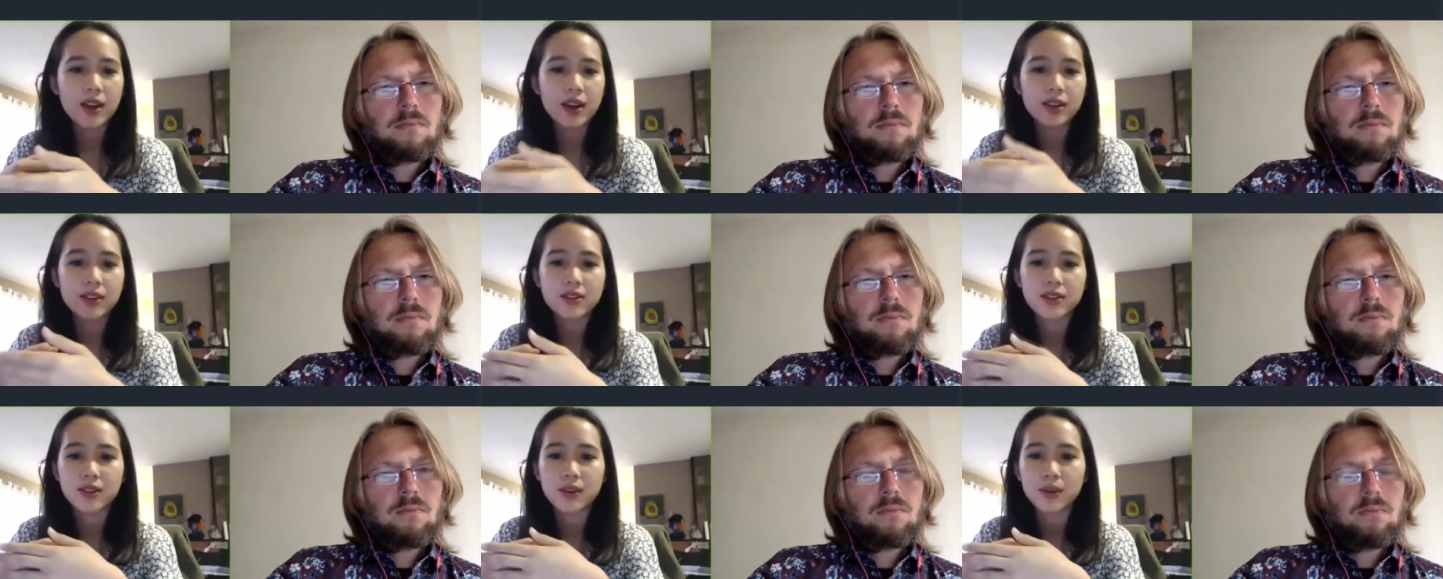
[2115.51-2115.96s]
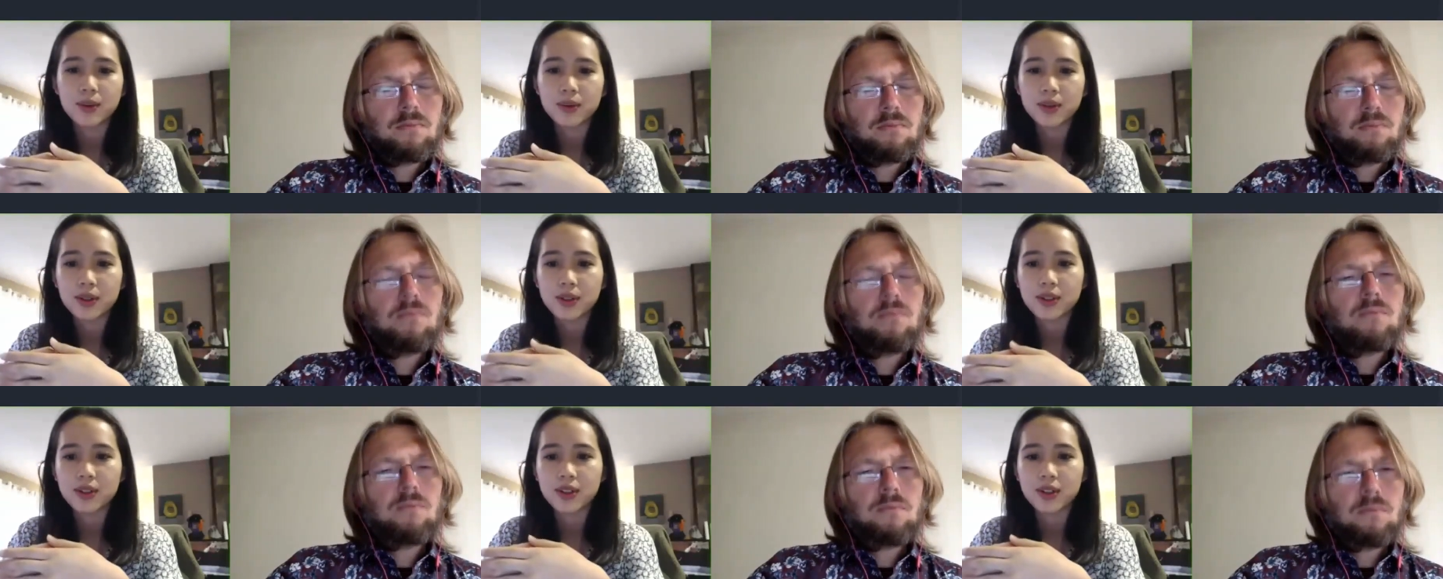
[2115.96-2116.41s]
Speaker 1: And so
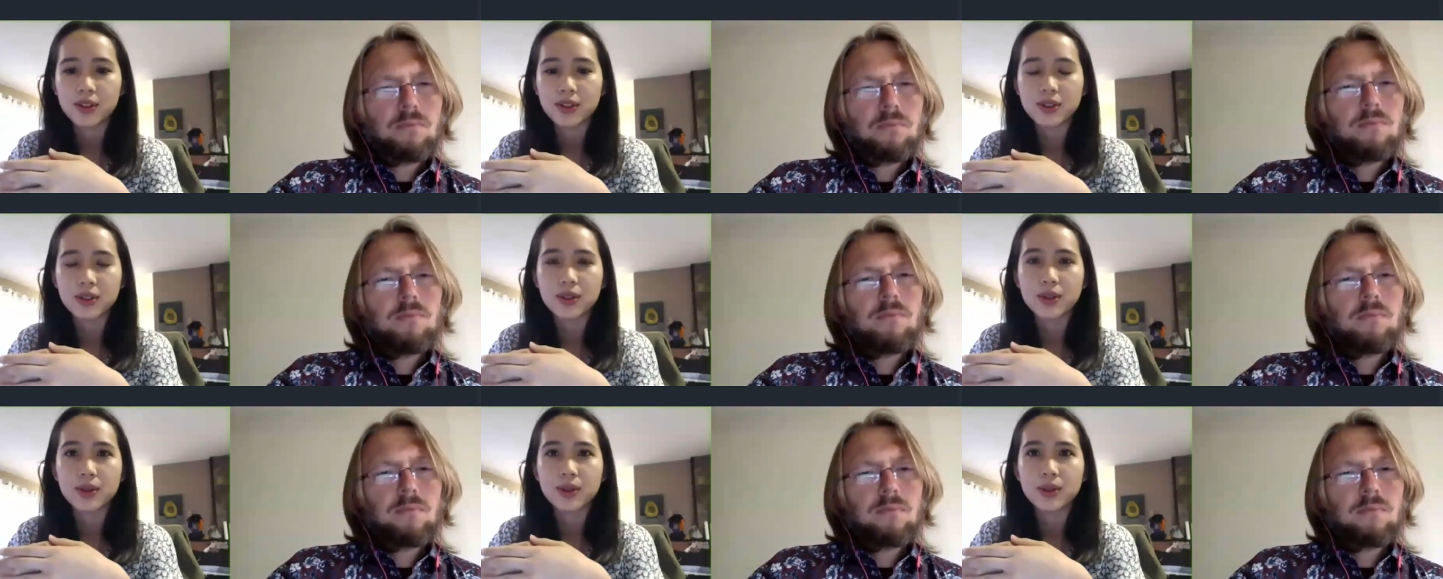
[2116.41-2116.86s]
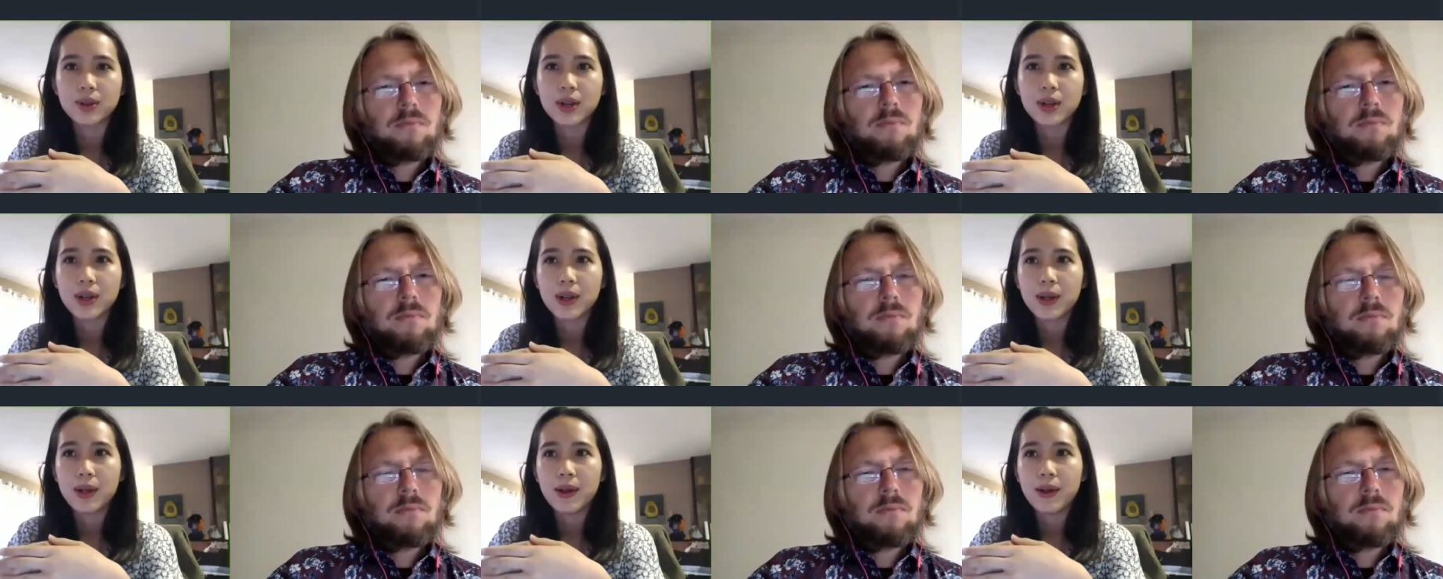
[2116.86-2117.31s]
there's also
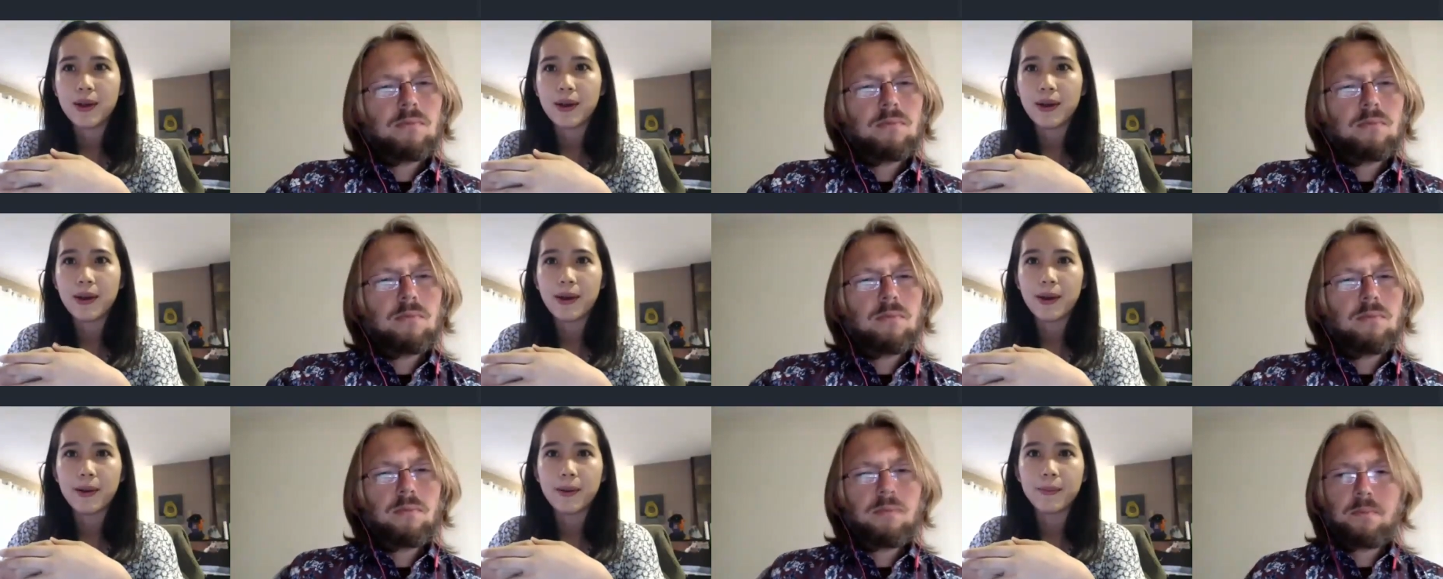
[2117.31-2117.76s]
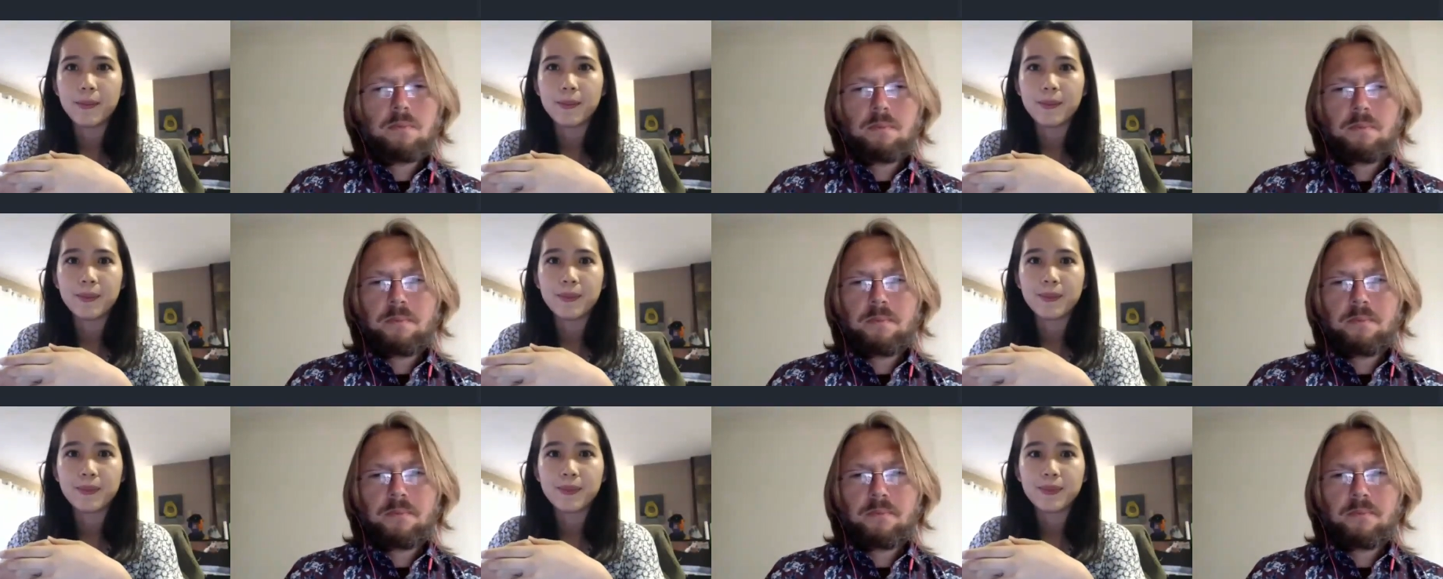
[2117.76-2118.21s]

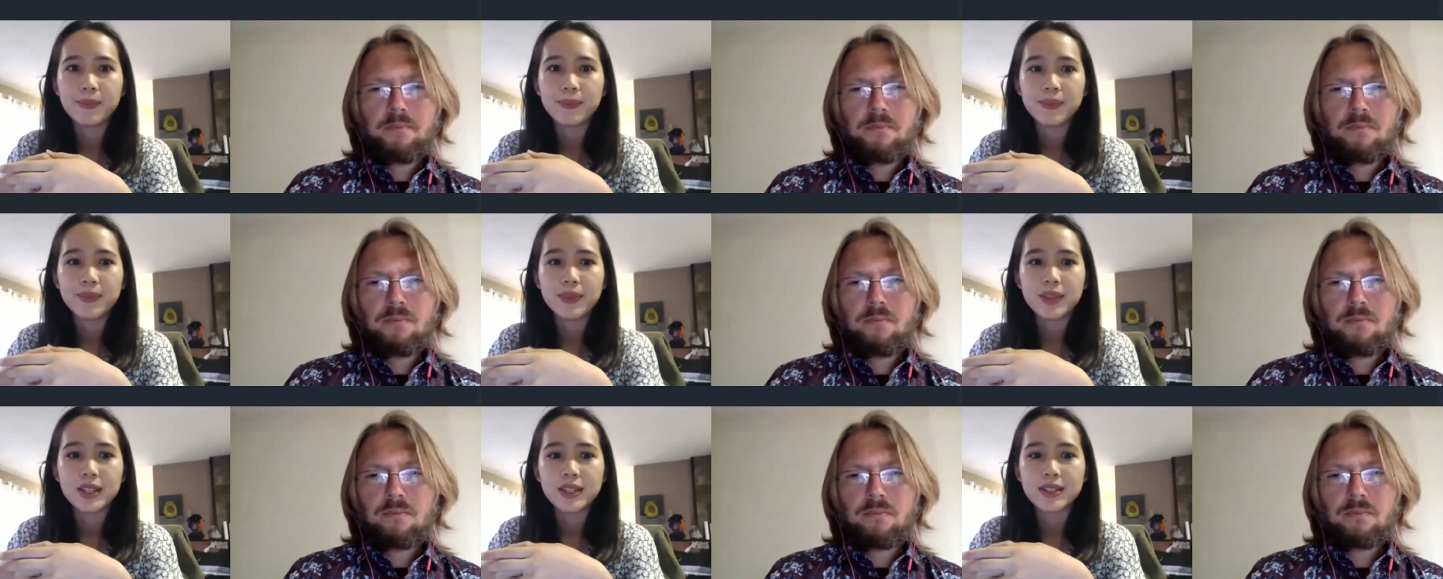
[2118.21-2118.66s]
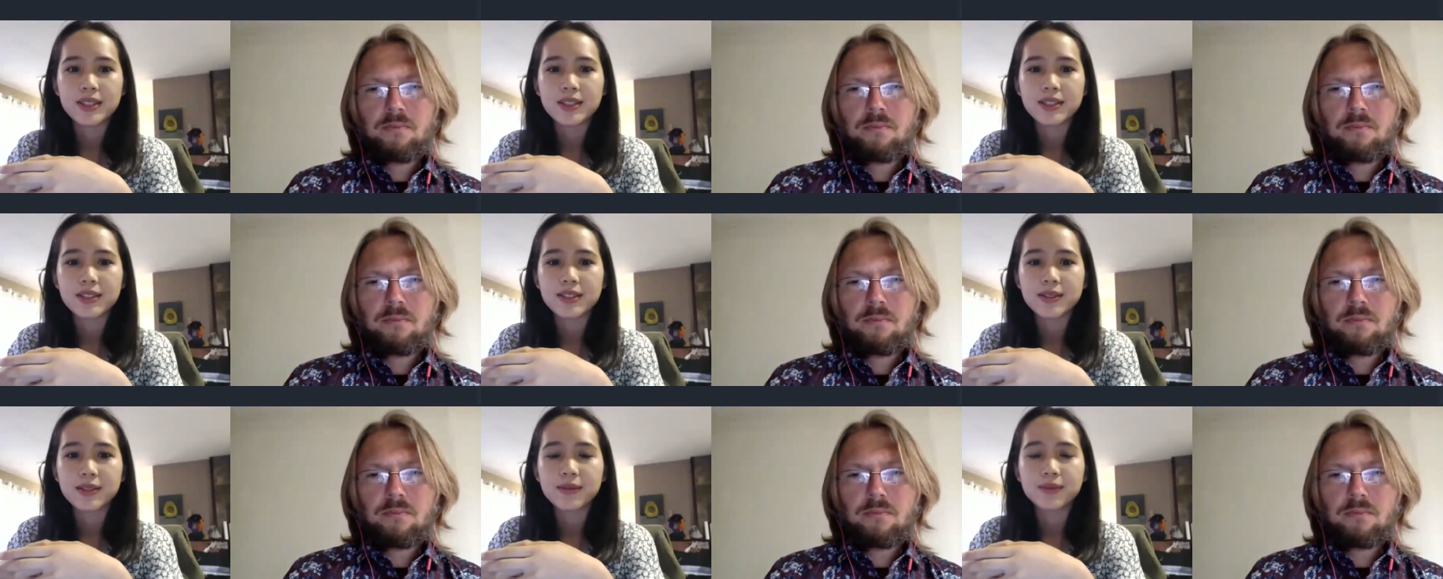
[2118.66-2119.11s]
um,
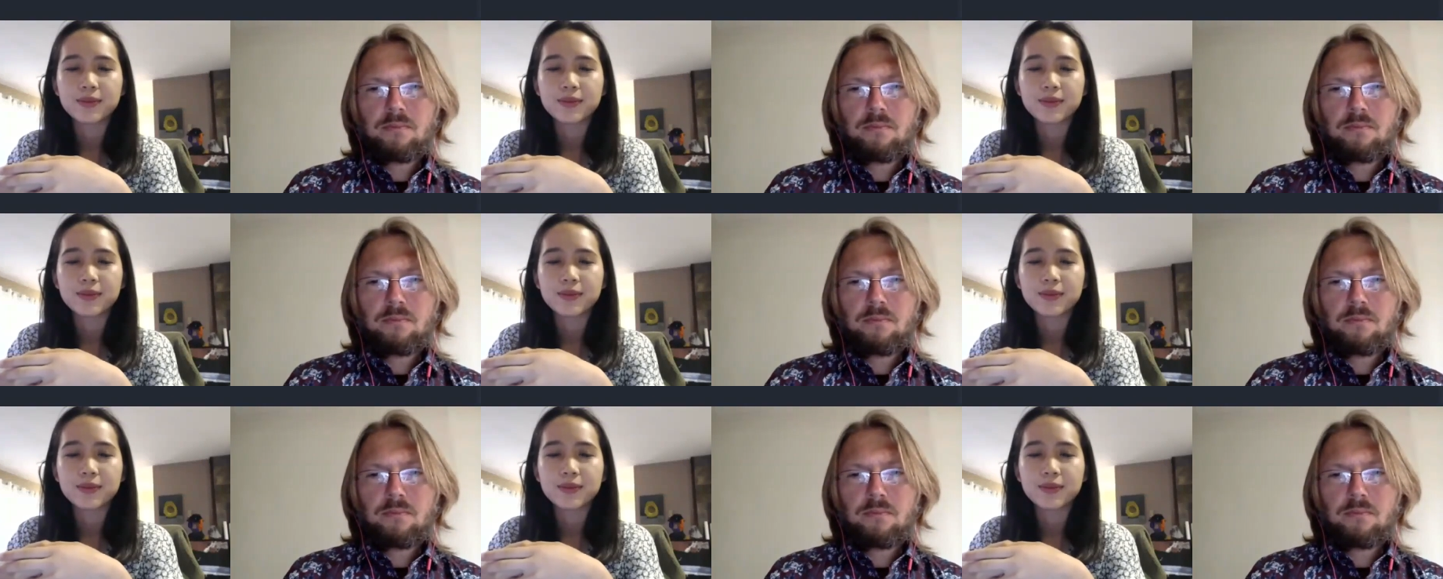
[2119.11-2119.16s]
this,